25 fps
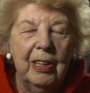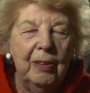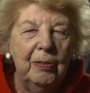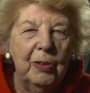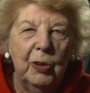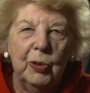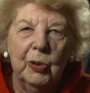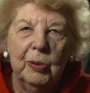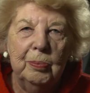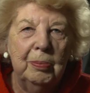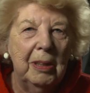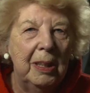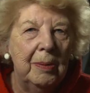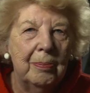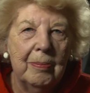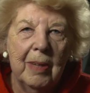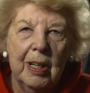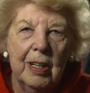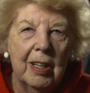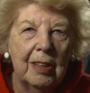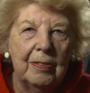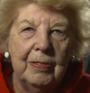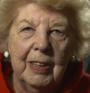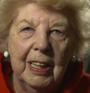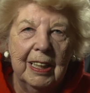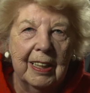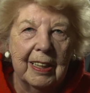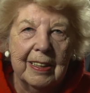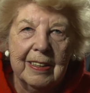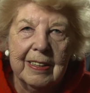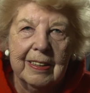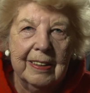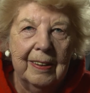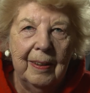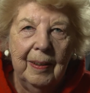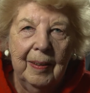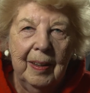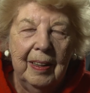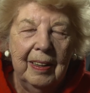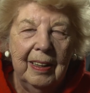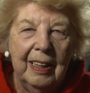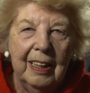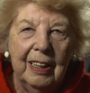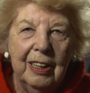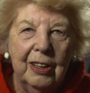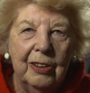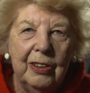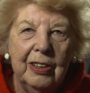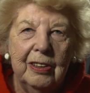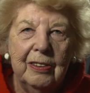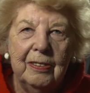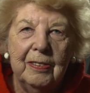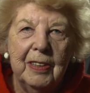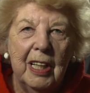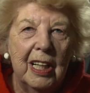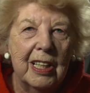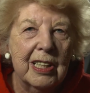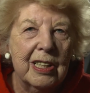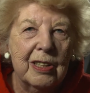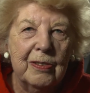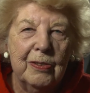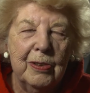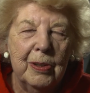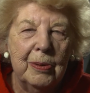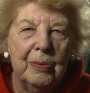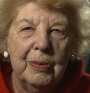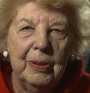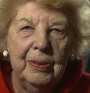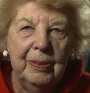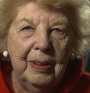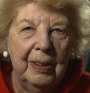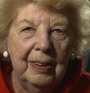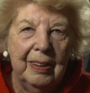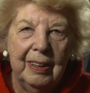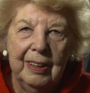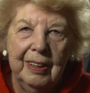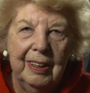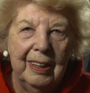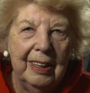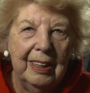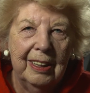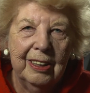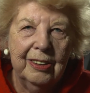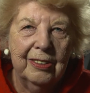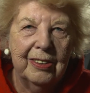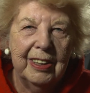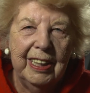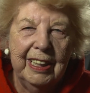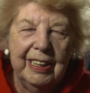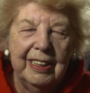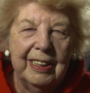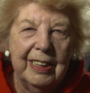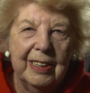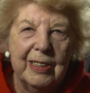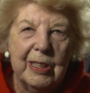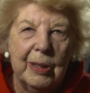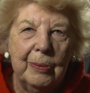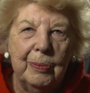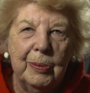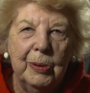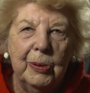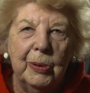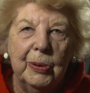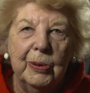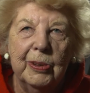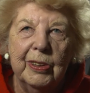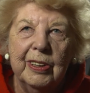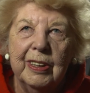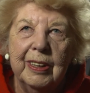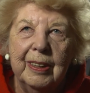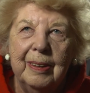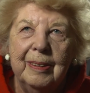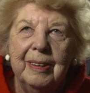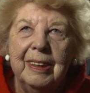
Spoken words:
they've all been marvellous. Couldn't have asked for greater support.